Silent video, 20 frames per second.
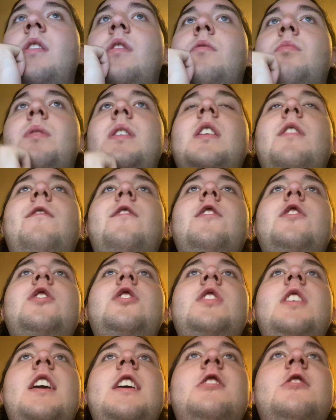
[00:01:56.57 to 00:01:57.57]
3 different
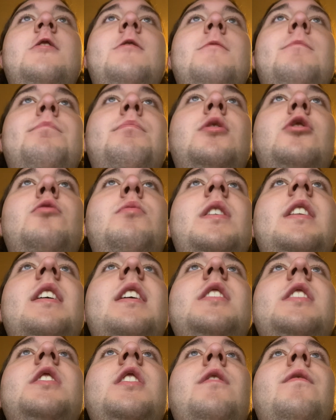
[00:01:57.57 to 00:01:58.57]
states between
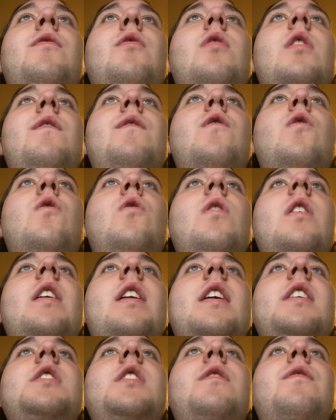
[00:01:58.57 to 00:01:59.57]
1944 and
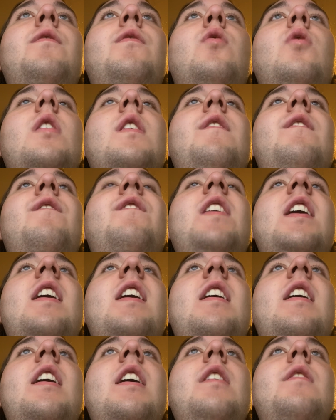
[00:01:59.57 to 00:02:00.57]

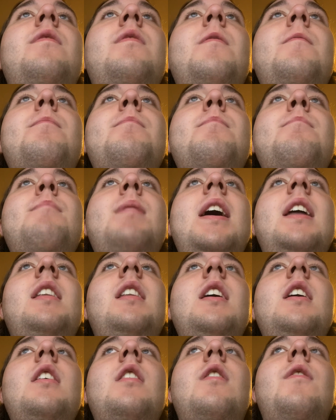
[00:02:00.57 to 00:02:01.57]
1945.
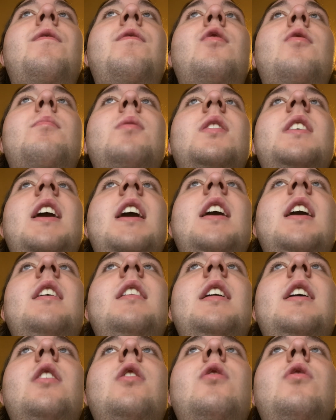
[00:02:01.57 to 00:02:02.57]
Medley, a former gang
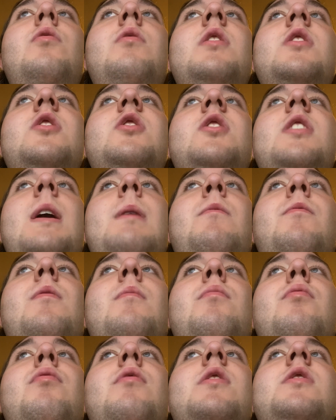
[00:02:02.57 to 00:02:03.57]
leader who had escaped
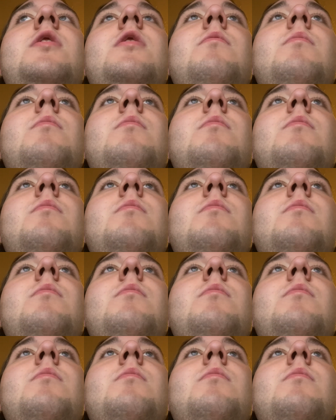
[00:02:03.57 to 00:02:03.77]
from prison